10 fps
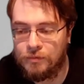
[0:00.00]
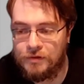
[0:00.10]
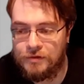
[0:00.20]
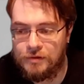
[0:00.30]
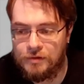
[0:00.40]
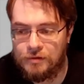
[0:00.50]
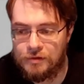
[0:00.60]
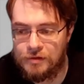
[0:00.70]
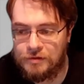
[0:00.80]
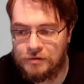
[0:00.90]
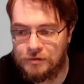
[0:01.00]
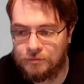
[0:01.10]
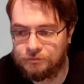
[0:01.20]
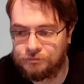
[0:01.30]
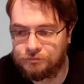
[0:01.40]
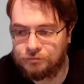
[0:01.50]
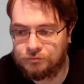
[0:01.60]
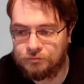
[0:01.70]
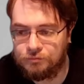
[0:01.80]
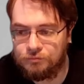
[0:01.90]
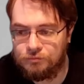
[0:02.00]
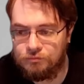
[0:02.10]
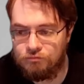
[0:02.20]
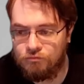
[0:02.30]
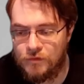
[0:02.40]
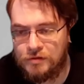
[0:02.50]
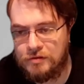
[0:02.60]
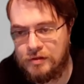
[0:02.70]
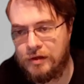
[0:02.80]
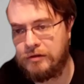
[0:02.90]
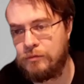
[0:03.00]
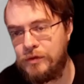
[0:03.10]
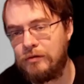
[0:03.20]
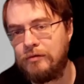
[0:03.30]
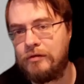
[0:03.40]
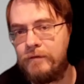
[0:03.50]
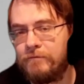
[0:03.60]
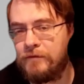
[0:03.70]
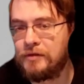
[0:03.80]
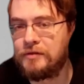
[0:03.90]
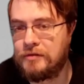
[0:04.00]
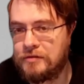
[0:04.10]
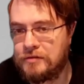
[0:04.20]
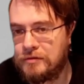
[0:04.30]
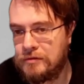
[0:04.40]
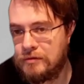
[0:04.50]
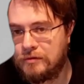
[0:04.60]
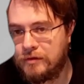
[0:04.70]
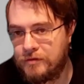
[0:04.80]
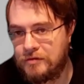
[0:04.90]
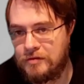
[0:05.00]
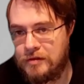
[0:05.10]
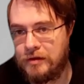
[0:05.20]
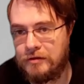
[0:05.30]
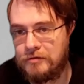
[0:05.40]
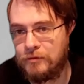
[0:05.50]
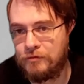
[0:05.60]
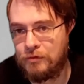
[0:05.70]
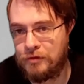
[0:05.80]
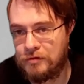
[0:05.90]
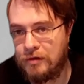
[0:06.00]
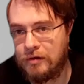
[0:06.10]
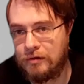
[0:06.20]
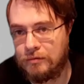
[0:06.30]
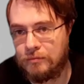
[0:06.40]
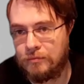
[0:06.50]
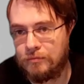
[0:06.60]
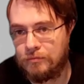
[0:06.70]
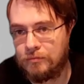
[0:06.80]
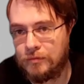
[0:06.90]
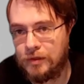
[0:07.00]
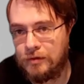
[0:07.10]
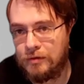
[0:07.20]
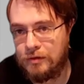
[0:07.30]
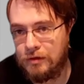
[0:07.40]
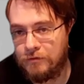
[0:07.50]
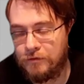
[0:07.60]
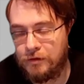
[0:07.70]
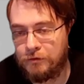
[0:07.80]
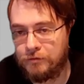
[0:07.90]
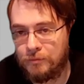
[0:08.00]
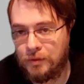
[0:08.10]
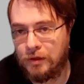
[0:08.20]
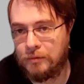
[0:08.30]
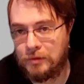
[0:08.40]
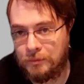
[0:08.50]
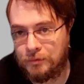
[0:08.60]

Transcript: See here, this sea ice, we don't know the thickness of the sea ice before it's gone, and it fails from the bottom up.